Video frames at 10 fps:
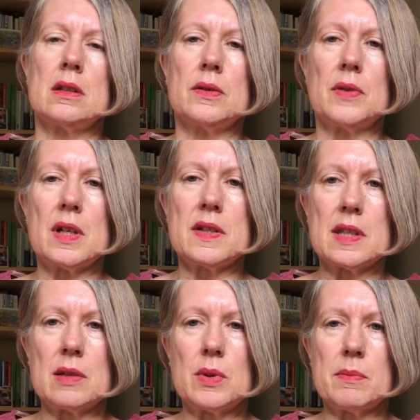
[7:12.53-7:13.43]
First
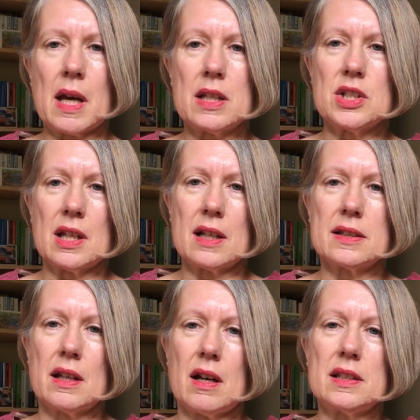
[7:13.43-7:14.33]
thing with managing
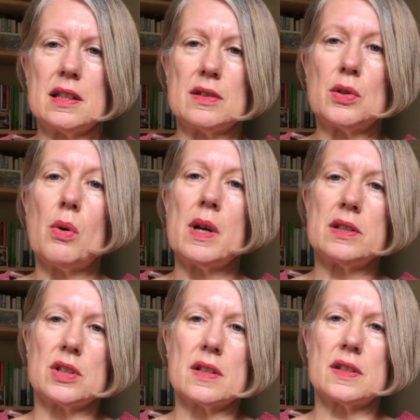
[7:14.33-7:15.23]
anxiety is always
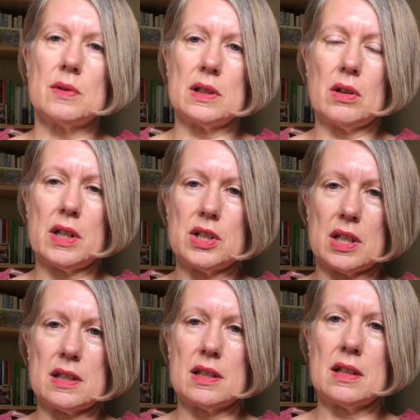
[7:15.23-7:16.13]
just to acknowledge
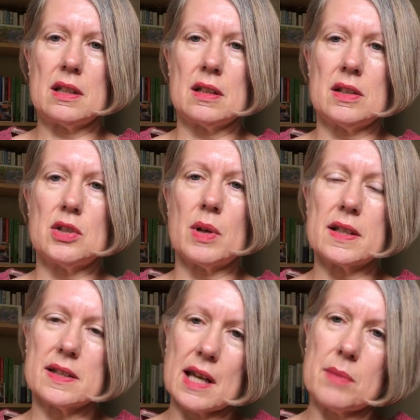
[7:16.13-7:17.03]
it and to
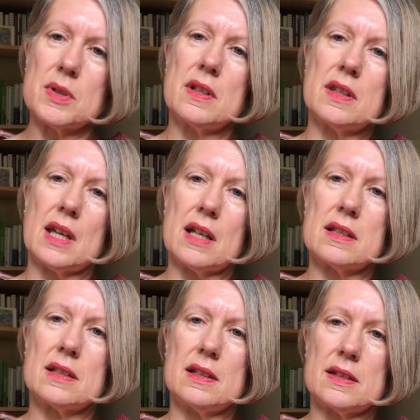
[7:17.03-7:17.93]
accept that
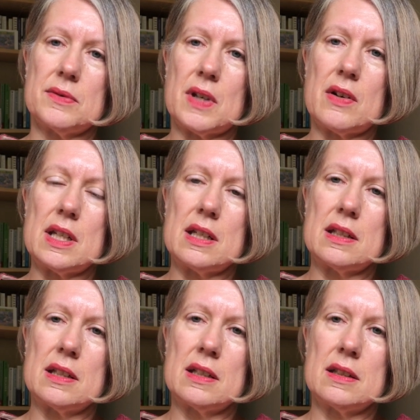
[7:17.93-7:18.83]
that is a very
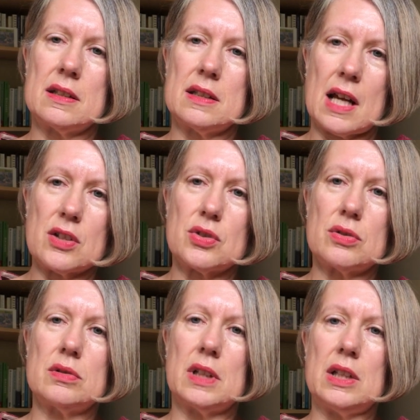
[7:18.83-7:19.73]

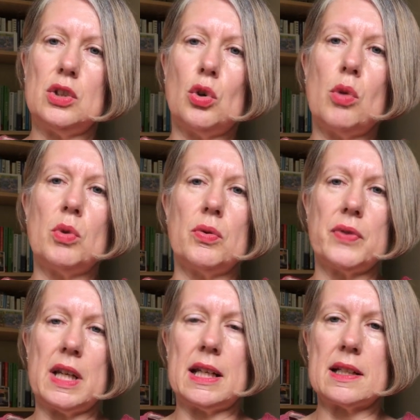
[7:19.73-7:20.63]
natural and normal
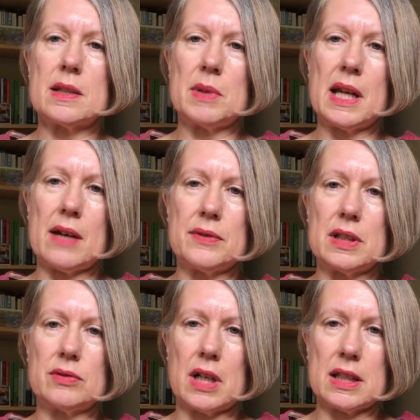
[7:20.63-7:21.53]
feeling to be
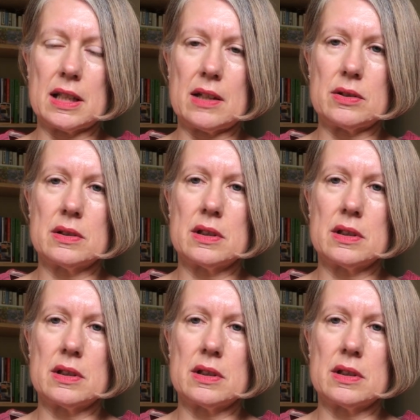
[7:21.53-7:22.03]
having right now.